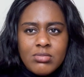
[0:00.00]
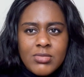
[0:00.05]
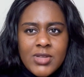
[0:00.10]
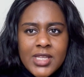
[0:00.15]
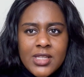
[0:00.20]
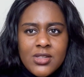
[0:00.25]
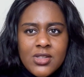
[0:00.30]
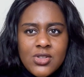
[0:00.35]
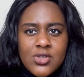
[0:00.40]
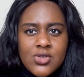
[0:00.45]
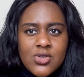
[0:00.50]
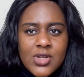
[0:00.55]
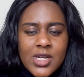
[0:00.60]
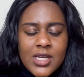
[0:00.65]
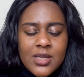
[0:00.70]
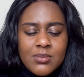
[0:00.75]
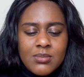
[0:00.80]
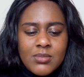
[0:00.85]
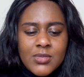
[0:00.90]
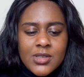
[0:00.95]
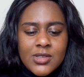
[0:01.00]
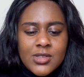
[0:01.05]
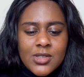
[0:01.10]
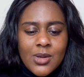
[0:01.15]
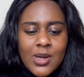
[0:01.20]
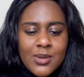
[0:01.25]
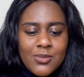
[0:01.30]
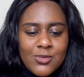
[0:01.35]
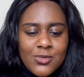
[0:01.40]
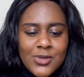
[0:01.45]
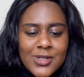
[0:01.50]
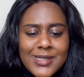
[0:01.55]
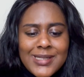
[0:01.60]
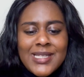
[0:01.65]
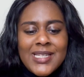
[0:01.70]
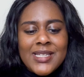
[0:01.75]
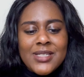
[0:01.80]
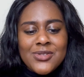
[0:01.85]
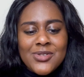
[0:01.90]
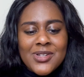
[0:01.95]
industry. So I'm
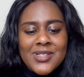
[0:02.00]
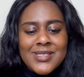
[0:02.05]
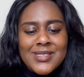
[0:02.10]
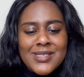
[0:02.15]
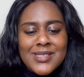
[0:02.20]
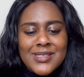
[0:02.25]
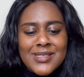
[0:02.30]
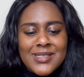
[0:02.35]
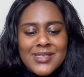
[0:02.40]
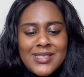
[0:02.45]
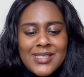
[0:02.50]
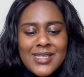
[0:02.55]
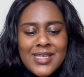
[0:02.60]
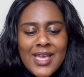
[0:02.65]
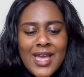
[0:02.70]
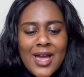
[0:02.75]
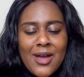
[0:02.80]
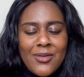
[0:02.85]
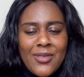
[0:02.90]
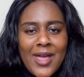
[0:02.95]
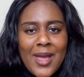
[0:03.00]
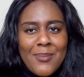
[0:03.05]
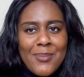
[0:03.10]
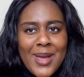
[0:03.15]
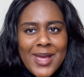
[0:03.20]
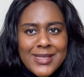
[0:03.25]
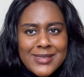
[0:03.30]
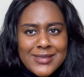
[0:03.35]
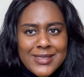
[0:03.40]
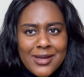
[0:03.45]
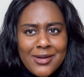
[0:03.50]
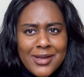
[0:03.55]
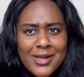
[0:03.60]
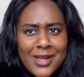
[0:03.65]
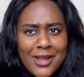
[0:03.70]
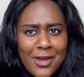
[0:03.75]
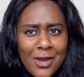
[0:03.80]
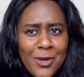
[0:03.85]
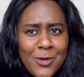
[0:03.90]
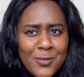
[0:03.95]
really interested to see how that pans out, and
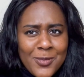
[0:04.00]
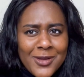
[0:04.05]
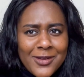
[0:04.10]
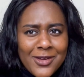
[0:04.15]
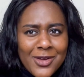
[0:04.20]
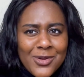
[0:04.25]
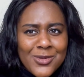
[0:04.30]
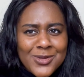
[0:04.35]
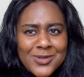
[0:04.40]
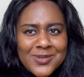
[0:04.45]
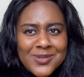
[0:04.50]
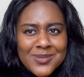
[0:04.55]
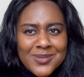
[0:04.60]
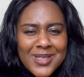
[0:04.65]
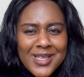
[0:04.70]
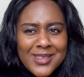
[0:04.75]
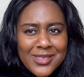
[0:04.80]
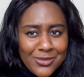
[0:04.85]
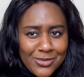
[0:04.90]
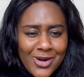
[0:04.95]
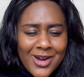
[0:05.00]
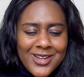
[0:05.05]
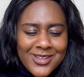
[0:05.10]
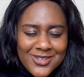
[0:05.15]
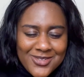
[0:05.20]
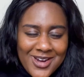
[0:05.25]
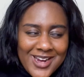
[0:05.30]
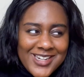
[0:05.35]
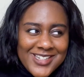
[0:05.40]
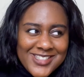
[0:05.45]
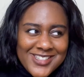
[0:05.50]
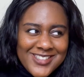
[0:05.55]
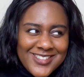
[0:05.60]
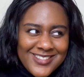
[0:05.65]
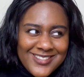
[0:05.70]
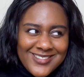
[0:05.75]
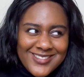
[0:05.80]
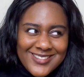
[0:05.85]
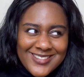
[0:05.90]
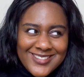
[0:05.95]
I hope it goes in the right
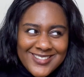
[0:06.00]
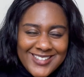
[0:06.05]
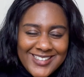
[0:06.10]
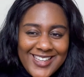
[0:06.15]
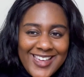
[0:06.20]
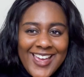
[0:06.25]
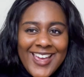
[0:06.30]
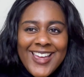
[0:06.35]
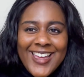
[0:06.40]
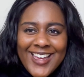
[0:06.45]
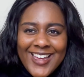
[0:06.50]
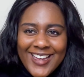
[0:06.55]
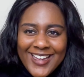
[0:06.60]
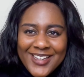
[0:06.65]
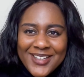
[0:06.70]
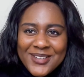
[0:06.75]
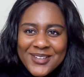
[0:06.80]
direction. Yeah.